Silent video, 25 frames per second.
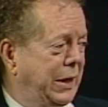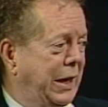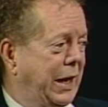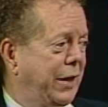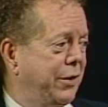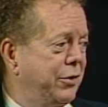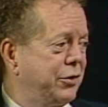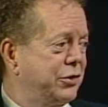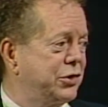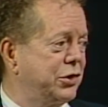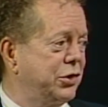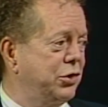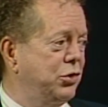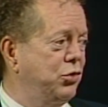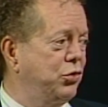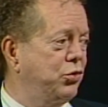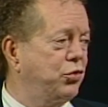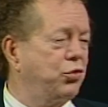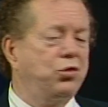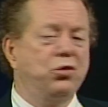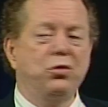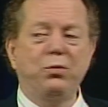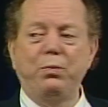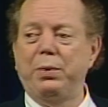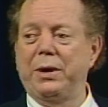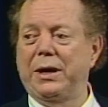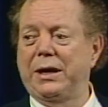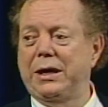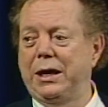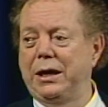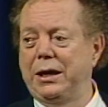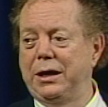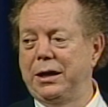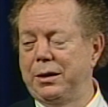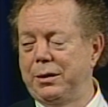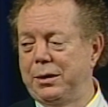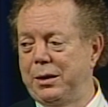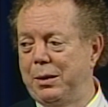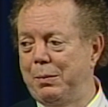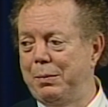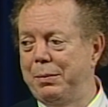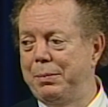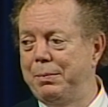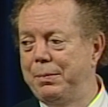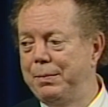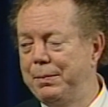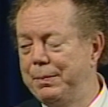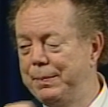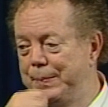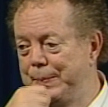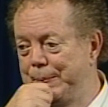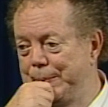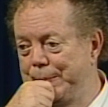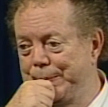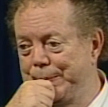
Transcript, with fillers: But now there's a new crew picking him up.